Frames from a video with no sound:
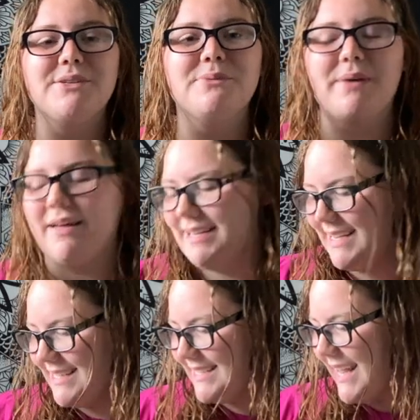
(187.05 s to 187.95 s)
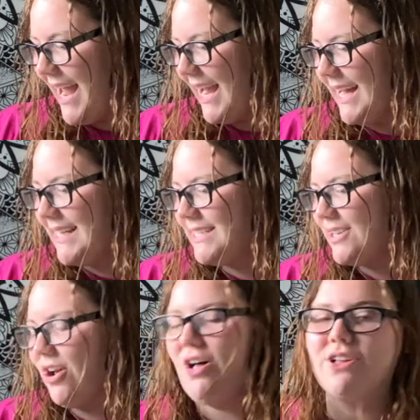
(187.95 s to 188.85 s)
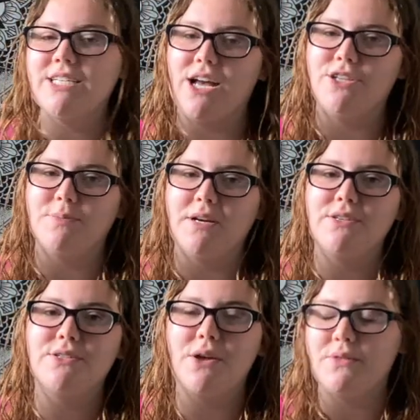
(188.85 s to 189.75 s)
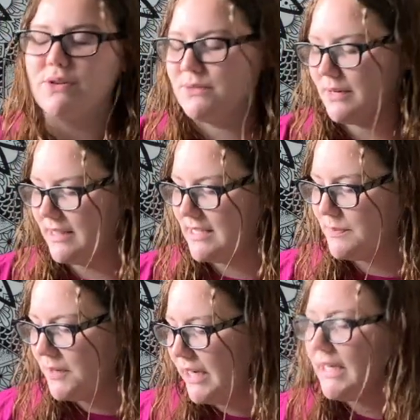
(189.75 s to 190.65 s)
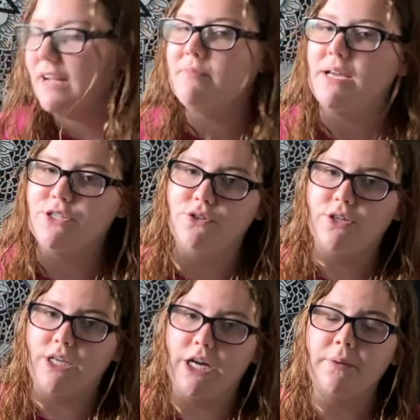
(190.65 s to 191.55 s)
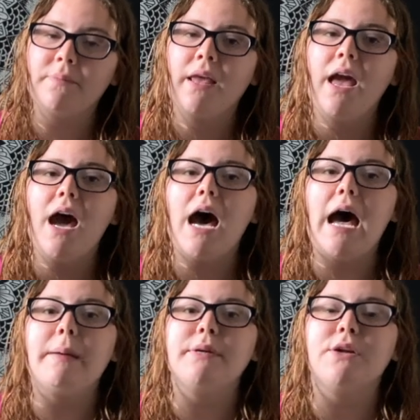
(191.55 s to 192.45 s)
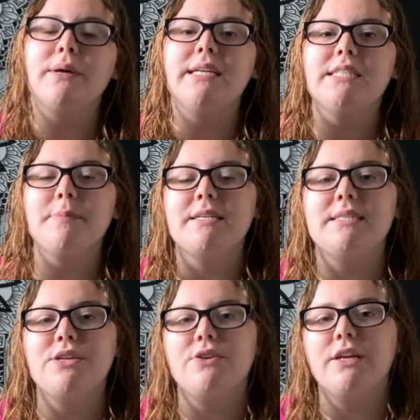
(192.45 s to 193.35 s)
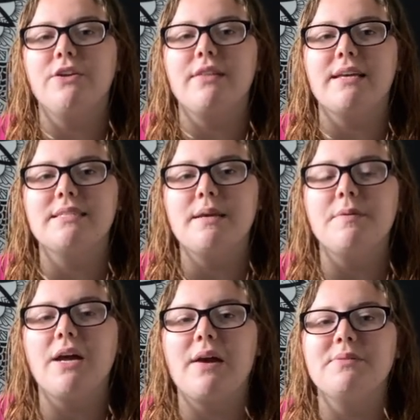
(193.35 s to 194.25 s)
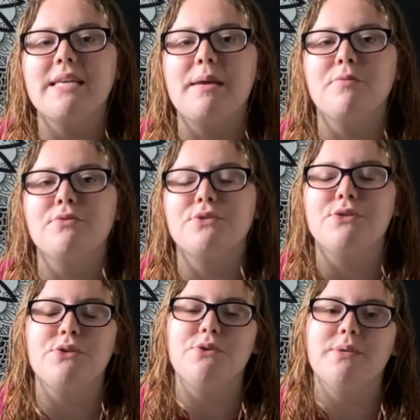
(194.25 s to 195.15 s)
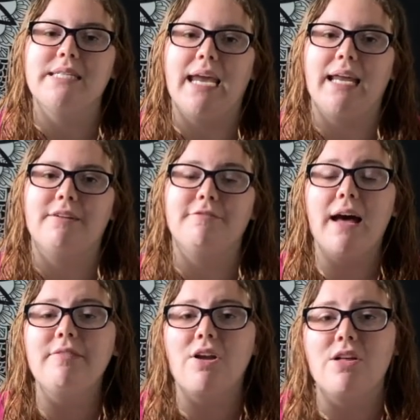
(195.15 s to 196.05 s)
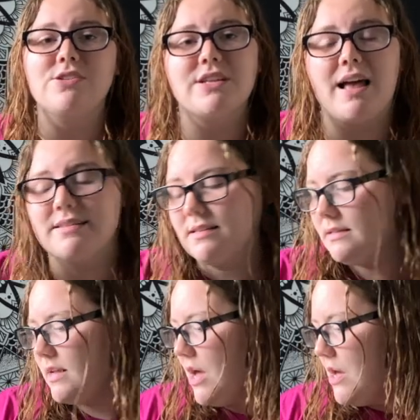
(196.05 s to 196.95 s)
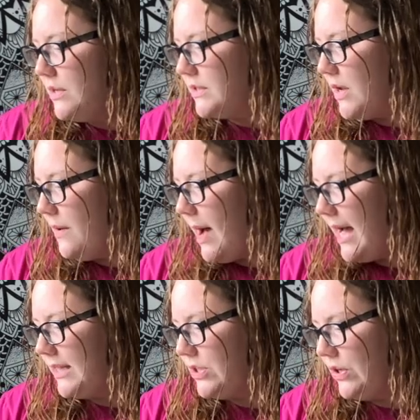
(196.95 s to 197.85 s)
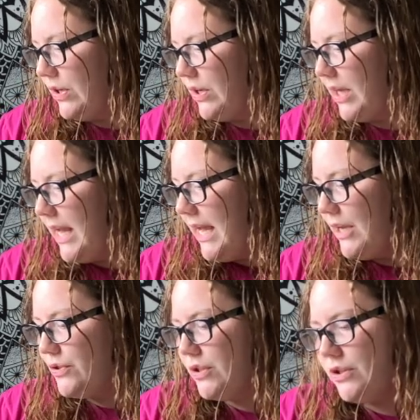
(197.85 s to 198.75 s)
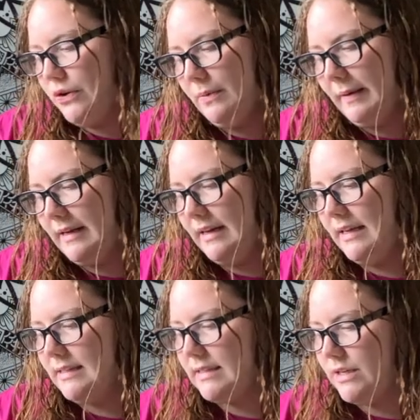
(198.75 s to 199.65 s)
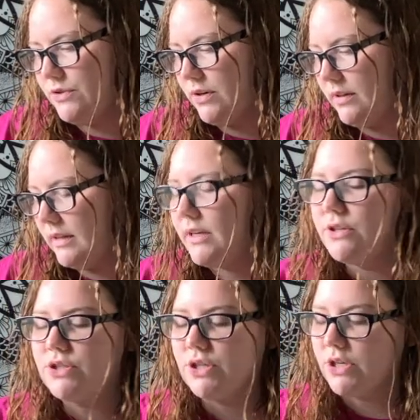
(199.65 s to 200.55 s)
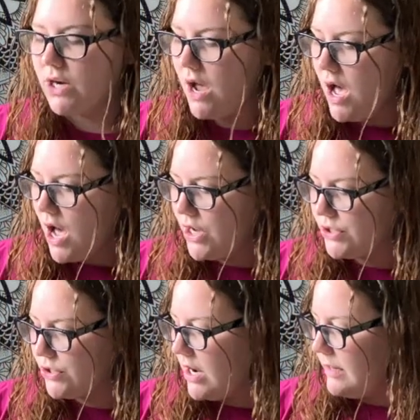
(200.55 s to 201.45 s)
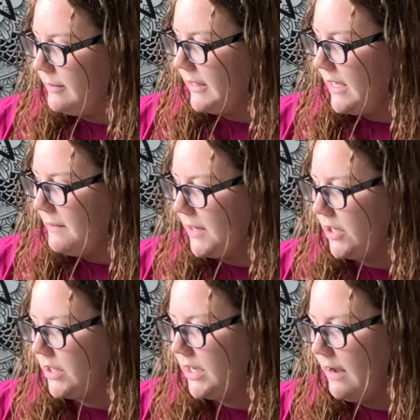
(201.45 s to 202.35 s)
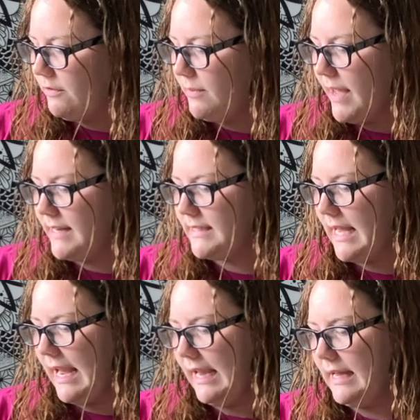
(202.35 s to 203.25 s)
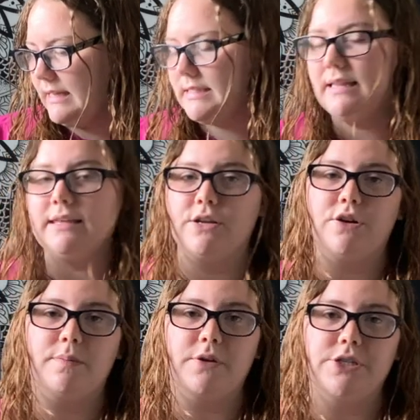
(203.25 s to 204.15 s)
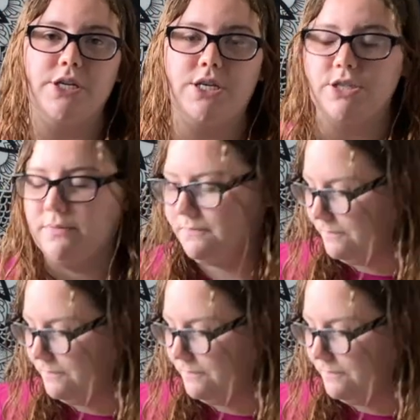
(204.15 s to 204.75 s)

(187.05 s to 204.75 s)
wellness, and college algebra. So those were in the spring of my junior year. Going into my senior year that summer, I was able to take 5 college classes. So I took intro to humanities, intro to literature, astronomy, American government, and theater appreciation.